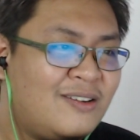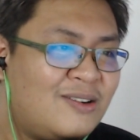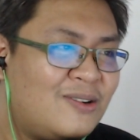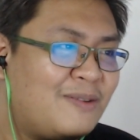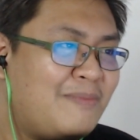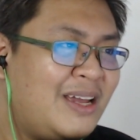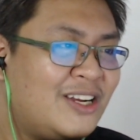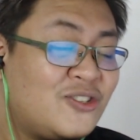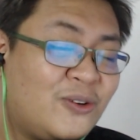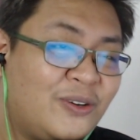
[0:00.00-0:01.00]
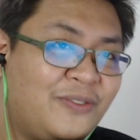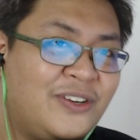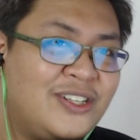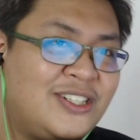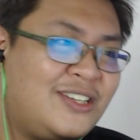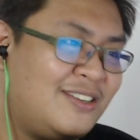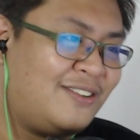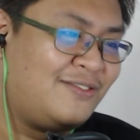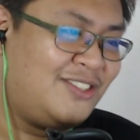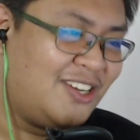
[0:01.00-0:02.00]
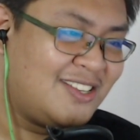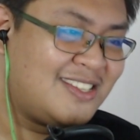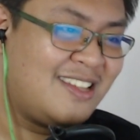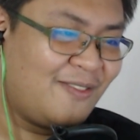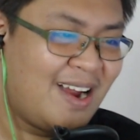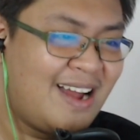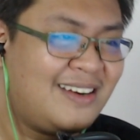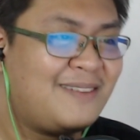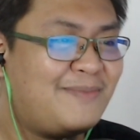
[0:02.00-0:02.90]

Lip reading: or made a shorter version of just the rant,